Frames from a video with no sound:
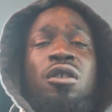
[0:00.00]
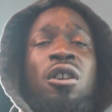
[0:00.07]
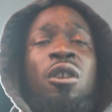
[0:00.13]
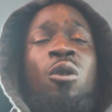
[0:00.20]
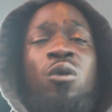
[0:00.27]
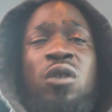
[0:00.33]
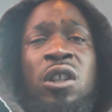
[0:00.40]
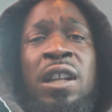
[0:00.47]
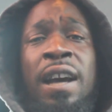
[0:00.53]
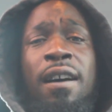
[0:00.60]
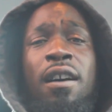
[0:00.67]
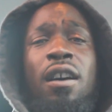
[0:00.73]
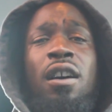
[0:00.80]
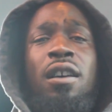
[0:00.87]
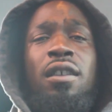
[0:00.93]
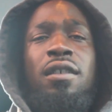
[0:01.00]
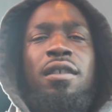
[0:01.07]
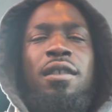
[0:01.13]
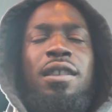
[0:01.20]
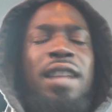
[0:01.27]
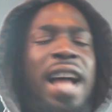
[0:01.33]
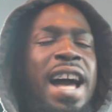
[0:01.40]
close to their heart,
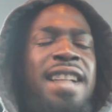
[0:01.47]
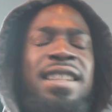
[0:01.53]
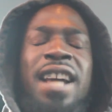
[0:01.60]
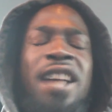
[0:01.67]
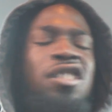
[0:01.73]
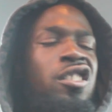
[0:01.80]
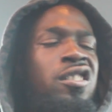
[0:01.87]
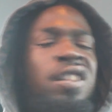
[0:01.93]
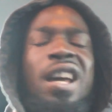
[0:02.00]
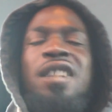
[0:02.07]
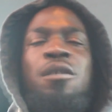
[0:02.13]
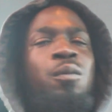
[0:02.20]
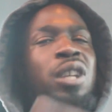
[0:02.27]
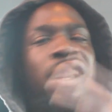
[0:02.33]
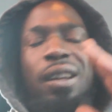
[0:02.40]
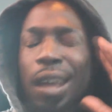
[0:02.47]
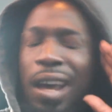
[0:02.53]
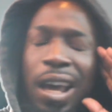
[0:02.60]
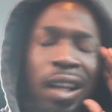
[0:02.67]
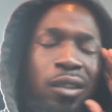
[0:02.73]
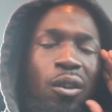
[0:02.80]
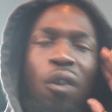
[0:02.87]
like, that just gets me.
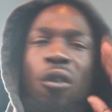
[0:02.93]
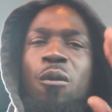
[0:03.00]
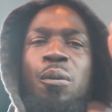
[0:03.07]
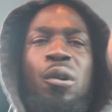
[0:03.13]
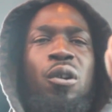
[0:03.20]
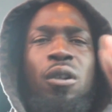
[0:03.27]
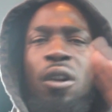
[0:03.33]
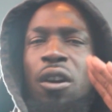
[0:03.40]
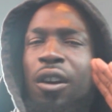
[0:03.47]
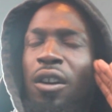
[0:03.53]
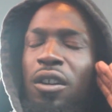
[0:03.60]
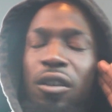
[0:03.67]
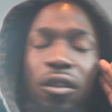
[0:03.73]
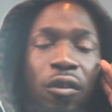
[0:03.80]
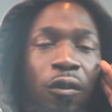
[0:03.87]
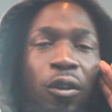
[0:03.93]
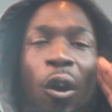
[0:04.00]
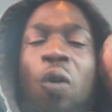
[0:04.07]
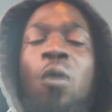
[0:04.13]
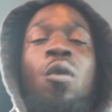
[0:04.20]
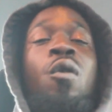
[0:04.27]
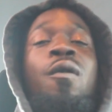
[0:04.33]
Ears open,
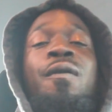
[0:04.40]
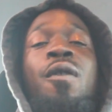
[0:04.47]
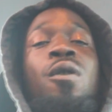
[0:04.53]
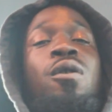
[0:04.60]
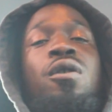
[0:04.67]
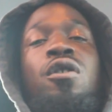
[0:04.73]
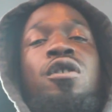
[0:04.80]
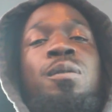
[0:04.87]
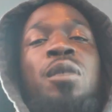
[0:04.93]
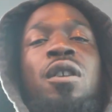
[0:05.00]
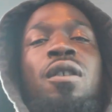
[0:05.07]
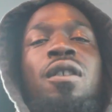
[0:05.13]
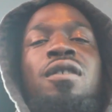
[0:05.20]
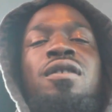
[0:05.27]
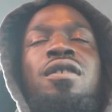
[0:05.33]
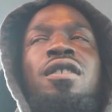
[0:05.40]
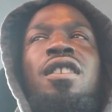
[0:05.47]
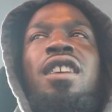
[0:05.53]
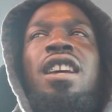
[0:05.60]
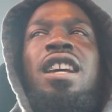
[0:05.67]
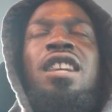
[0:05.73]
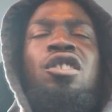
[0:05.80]
total focus, because
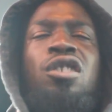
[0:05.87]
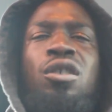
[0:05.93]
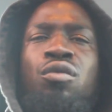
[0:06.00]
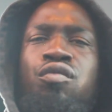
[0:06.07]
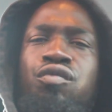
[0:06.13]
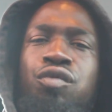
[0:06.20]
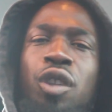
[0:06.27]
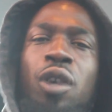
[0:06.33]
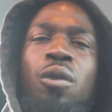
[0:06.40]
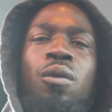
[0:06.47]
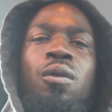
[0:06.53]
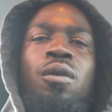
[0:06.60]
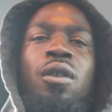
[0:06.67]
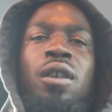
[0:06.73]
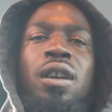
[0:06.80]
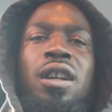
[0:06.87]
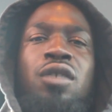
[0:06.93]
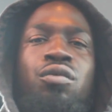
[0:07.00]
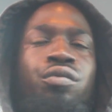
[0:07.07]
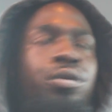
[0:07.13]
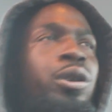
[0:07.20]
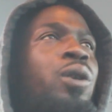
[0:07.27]
it's just real.
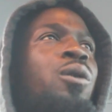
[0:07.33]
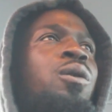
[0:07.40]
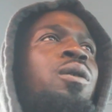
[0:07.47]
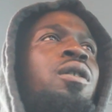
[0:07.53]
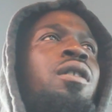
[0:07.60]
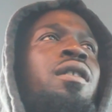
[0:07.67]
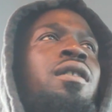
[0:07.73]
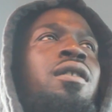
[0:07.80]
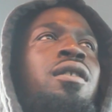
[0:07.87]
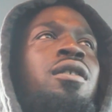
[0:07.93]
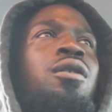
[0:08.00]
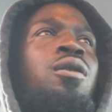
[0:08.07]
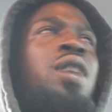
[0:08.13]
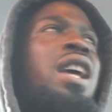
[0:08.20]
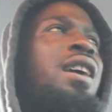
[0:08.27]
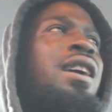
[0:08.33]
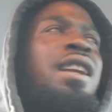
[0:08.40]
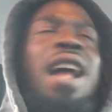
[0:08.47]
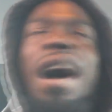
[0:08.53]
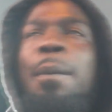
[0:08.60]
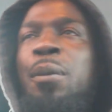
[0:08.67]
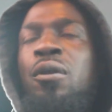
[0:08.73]
It's real. It
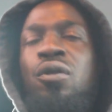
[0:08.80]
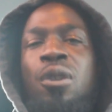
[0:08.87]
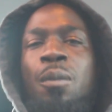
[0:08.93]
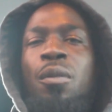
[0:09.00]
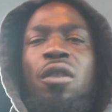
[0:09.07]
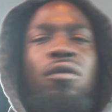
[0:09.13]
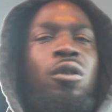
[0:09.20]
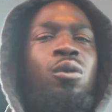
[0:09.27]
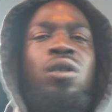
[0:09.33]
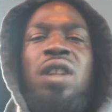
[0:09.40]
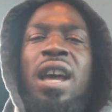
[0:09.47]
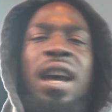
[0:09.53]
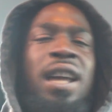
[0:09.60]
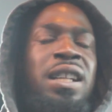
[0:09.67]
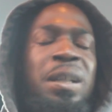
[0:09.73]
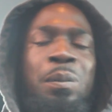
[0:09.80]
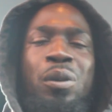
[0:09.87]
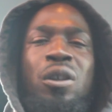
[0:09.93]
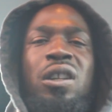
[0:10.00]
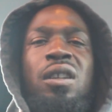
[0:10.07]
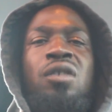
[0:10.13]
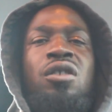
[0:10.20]
could happen tomorrow to
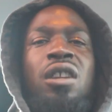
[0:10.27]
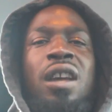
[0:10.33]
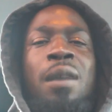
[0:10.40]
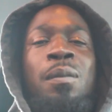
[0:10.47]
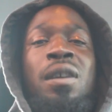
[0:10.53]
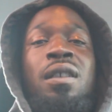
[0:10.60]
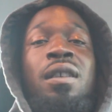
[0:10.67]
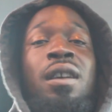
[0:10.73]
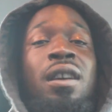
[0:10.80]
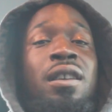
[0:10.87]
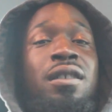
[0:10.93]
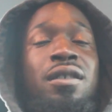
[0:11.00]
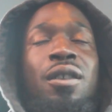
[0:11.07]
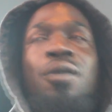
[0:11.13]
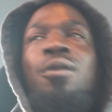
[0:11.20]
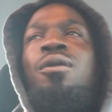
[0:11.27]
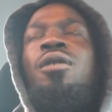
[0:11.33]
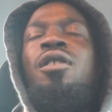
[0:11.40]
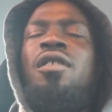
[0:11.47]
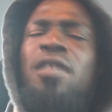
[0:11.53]
anybody. Do you get me? So,